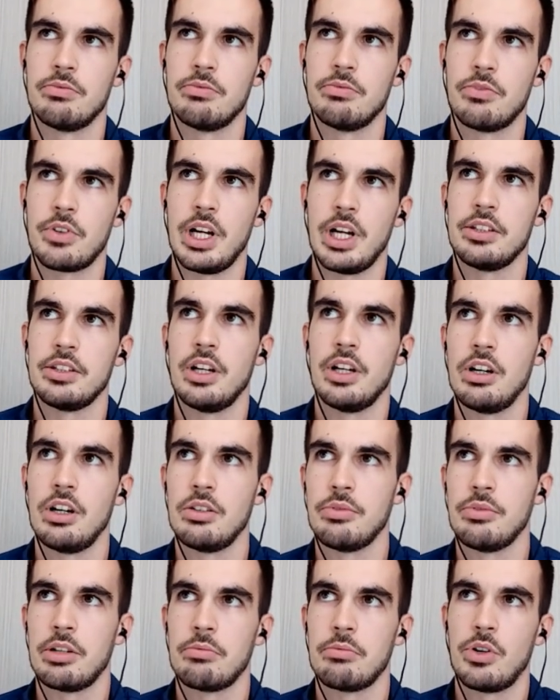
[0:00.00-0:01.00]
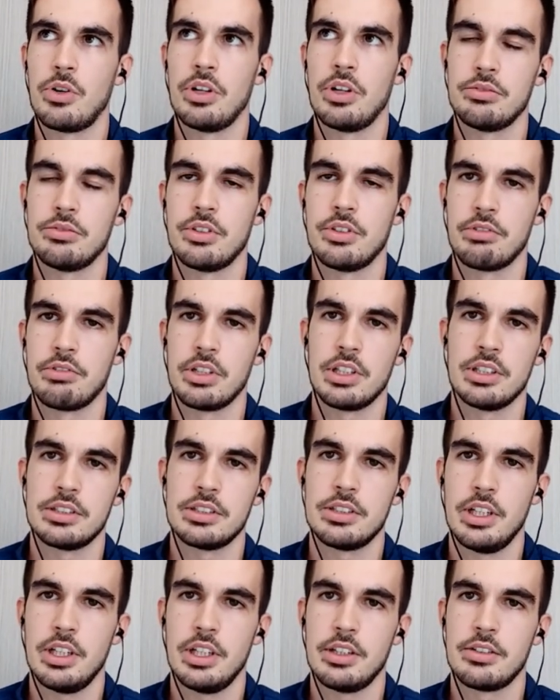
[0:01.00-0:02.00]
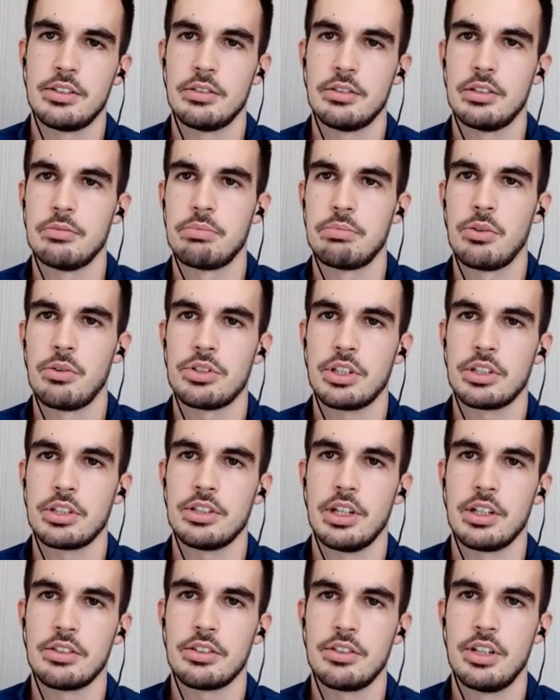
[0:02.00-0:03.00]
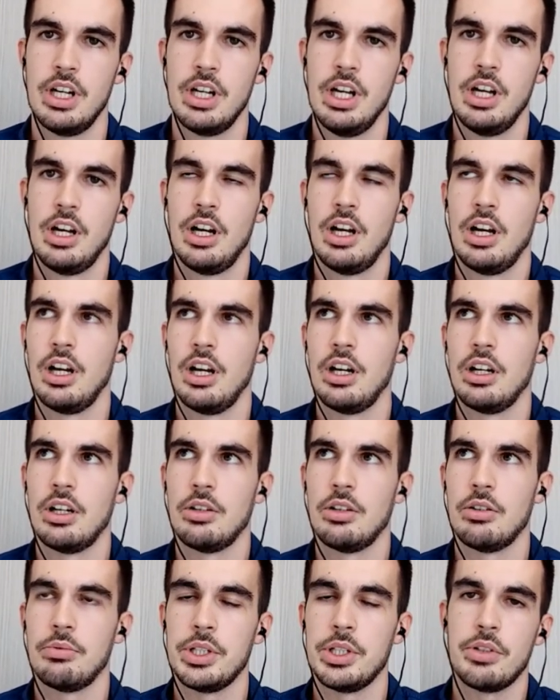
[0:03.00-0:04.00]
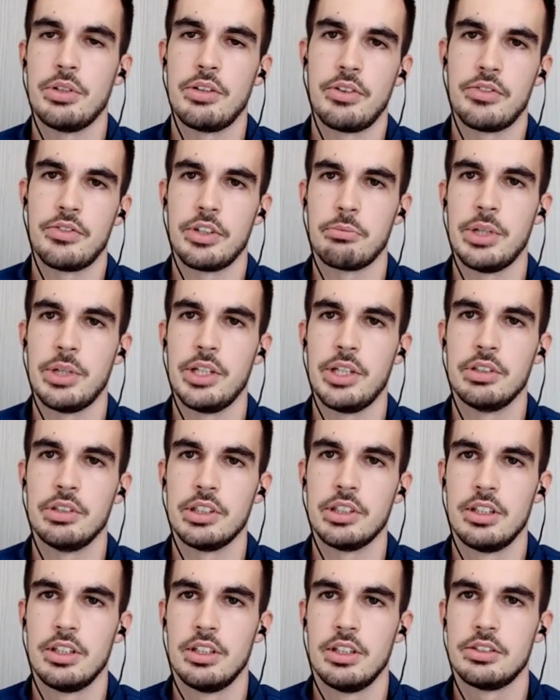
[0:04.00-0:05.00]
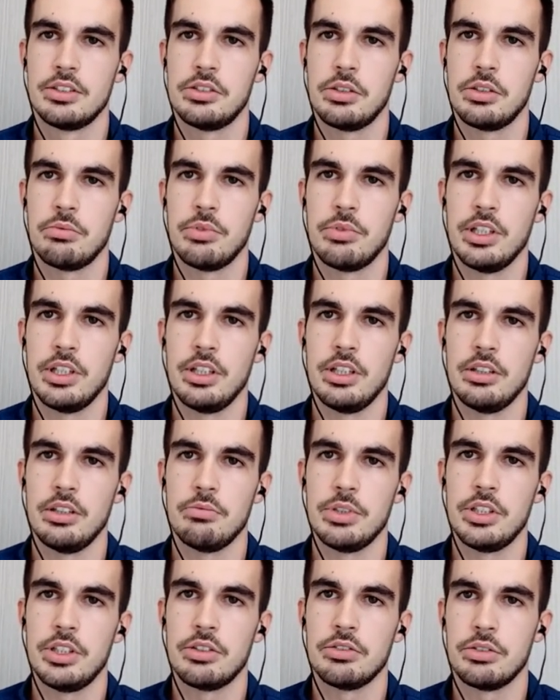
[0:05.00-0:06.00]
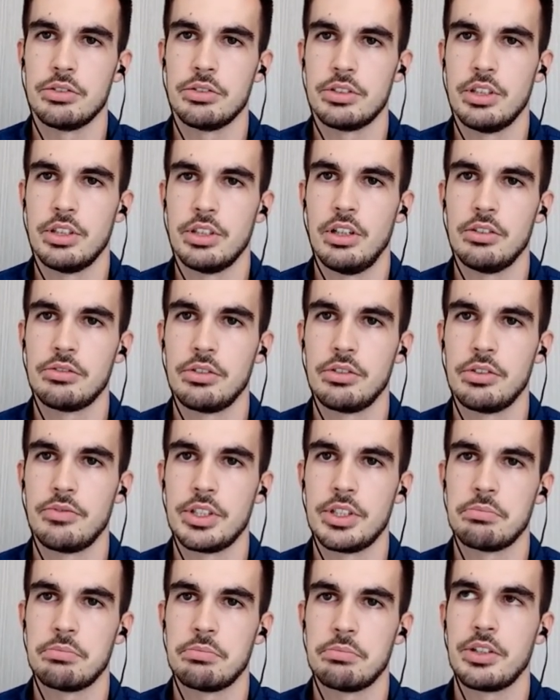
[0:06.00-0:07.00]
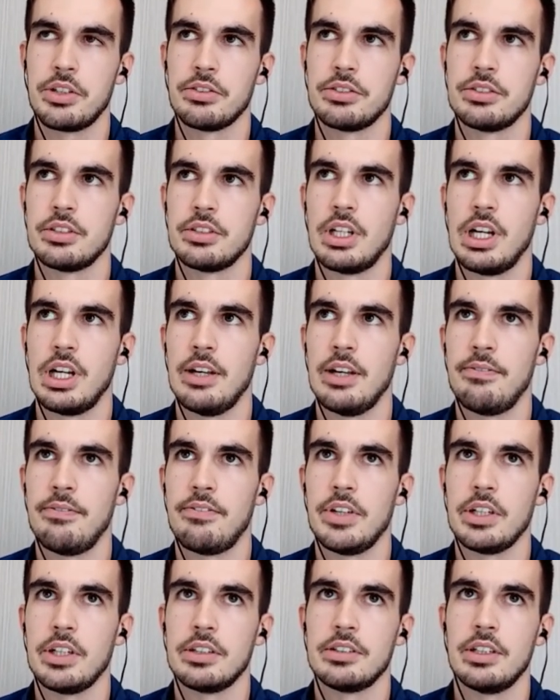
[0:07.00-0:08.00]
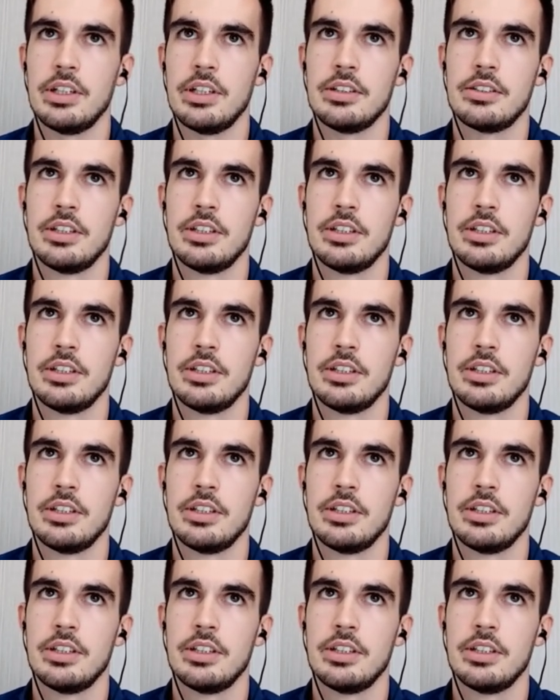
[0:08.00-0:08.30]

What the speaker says: right now we are more into the real estate project sector. We do everything manually. So we don't use the auto invest because I think that